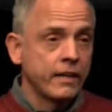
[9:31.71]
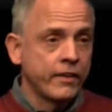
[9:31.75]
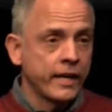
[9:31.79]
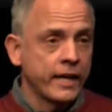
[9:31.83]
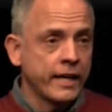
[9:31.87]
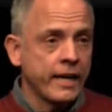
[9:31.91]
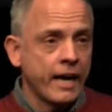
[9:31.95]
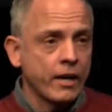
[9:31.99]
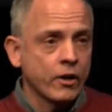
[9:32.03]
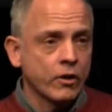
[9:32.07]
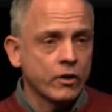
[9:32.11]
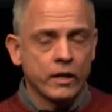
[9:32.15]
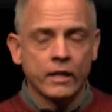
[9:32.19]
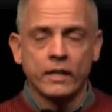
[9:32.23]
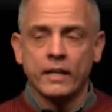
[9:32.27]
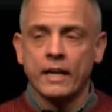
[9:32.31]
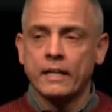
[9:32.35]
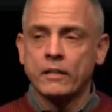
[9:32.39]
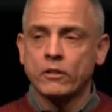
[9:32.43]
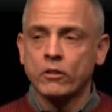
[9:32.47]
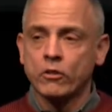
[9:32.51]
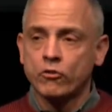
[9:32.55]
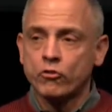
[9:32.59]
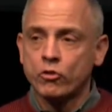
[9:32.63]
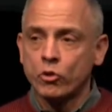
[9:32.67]
They got her
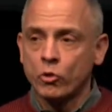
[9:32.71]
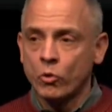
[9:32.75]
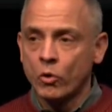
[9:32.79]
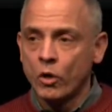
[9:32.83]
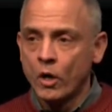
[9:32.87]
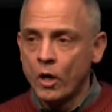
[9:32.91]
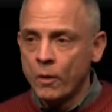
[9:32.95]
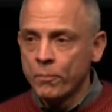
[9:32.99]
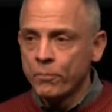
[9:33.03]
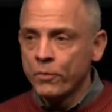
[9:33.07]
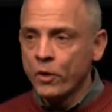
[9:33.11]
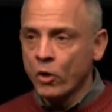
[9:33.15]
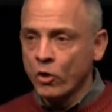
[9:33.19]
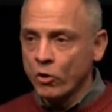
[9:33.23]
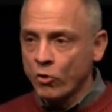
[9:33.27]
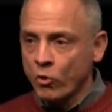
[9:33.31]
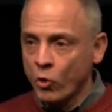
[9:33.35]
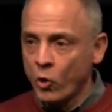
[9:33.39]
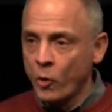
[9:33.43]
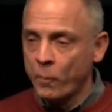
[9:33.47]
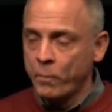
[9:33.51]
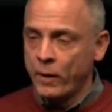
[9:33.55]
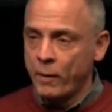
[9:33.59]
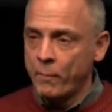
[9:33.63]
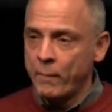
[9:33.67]
connected to her
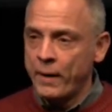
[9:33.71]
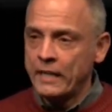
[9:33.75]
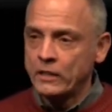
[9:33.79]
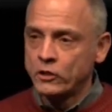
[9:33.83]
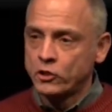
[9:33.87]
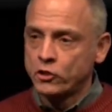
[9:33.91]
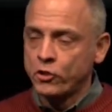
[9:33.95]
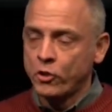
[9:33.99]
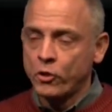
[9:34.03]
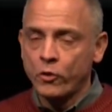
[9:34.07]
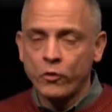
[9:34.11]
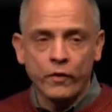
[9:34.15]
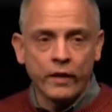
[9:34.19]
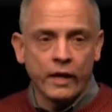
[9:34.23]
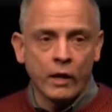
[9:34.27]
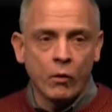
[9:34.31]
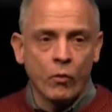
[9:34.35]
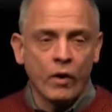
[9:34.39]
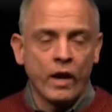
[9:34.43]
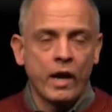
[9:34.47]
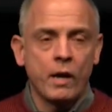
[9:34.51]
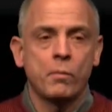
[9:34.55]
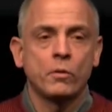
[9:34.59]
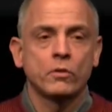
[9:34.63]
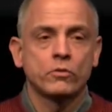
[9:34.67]
group. I made sure that they were
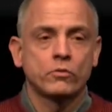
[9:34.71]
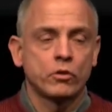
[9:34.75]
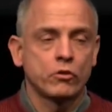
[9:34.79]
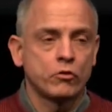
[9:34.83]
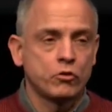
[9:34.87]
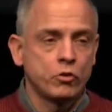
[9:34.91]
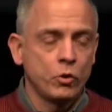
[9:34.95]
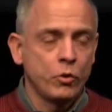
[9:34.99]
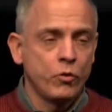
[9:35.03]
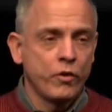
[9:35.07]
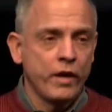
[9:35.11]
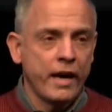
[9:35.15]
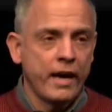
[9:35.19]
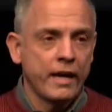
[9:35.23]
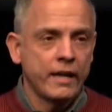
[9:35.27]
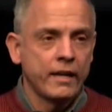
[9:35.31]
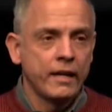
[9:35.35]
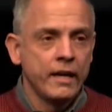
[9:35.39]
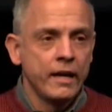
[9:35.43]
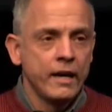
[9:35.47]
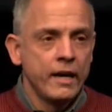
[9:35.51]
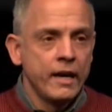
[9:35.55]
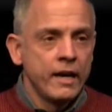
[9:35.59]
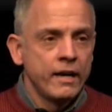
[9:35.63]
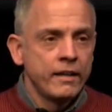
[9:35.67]
able to do that.
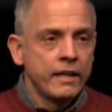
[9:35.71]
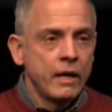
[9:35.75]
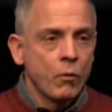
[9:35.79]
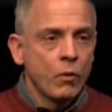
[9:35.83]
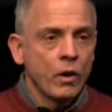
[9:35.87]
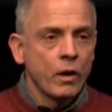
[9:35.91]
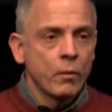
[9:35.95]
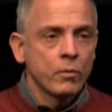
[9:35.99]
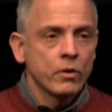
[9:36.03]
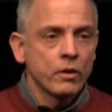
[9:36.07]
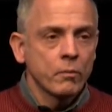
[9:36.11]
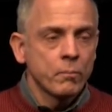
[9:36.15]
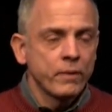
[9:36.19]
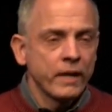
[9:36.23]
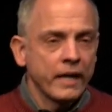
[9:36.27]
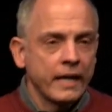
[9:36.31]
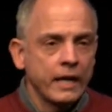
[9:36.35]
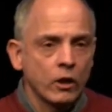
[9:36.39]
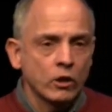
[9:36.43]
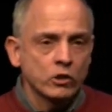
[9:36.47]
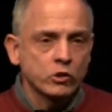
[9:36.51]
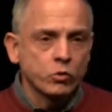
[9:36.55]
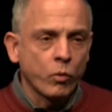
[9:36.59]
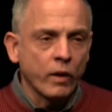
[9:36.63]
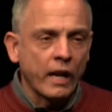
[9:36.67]
But
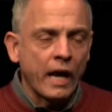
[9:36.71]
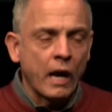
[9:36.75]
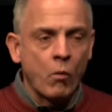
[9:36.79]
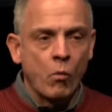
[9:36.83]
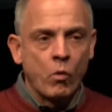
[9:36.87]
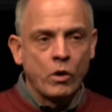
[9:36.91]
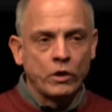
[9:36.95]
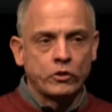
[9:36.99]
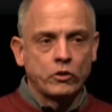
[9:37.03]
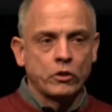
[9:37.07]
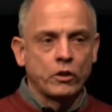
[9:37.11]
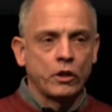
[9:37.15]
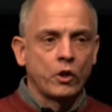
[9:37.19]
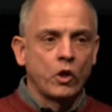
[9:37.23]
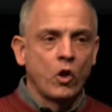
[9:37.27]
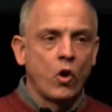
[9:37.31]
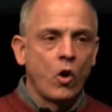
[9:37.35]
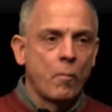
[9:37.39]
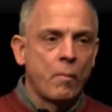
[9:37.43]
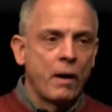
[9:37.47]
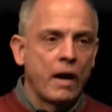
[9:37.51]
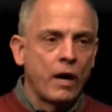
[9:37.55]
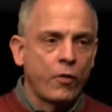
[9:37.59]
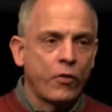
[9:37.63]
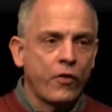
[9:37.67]
here's what I want you to know
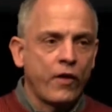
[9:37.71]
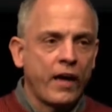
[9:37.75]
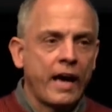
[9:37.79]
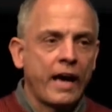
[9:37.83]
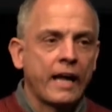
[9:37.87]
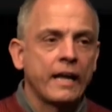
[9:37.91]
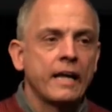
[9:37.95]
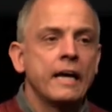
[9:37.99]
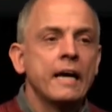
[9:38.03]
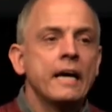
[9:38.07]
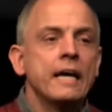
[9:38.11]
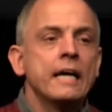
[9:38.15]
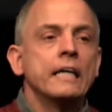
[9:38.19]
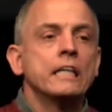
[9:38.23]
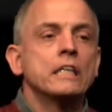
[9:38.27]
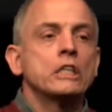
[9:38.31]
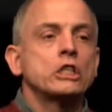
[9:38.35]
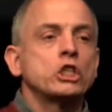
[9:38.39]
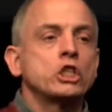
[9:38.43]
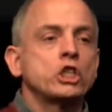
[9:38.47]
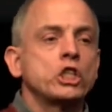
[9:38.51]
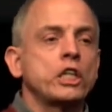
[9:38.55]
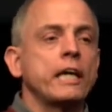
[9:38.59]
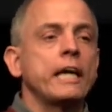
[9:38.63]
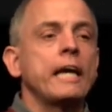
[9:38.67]
about that.
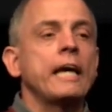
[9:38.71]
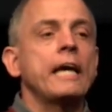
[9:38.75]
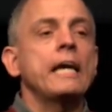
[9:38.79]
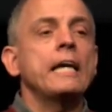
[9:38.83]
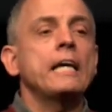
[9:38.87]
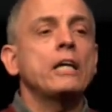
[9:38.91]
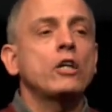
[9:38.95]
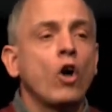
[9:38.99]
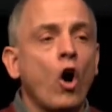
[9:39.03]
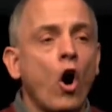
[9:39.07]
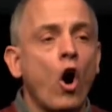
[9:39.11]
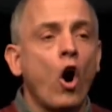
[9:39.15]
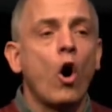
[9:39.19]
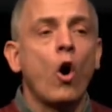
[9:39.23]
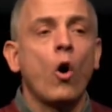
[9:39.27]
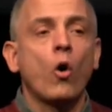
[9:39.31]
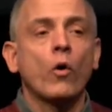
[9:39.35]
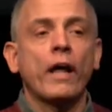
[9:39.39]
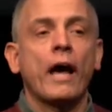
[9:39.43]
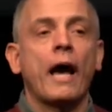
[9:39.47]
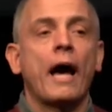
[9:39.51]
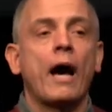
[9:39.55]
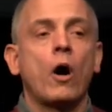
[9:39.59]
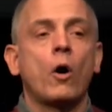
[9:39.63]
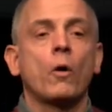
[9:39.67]
She called
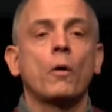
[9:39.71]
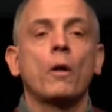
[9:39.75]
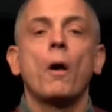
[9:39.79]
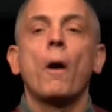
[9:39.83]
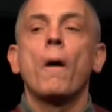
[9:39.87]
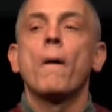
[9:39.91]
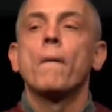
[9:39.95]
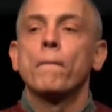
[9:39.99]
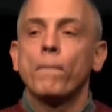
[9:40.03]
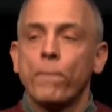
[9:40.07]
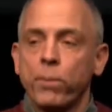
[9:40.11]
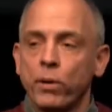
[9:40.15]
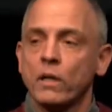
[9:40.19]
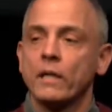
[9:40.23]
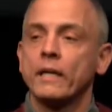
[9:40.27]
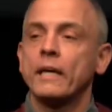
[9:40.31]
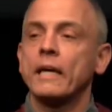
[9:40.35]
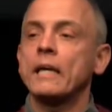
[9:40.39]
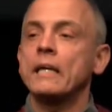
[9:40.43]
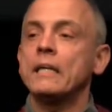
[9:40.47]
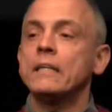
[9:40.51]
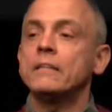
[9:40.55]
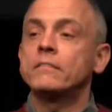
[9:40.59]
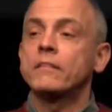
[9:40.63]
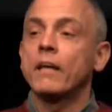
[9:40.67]
out,
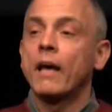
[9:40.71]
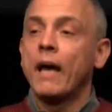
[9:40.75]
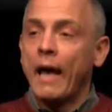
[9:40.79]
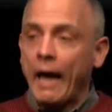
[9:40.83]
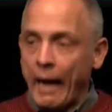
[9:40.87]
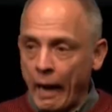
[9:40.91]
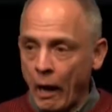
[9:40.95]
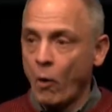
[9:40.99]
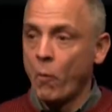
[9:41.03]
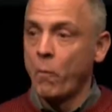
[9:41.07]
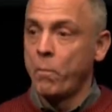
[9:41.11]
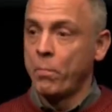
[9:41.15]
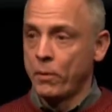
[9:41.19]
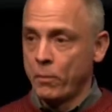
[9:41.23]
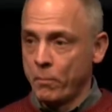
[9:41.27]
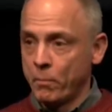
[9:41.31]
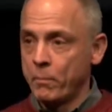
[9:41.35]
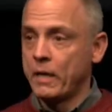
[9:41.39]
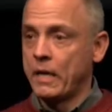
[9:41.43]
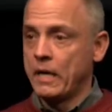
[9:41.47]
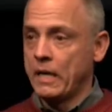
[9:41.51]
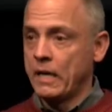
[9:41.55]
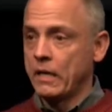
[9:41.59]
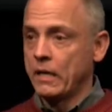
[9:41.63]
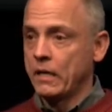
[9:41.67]
please help
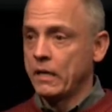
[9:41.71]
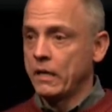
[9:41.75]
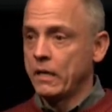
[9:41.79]
me.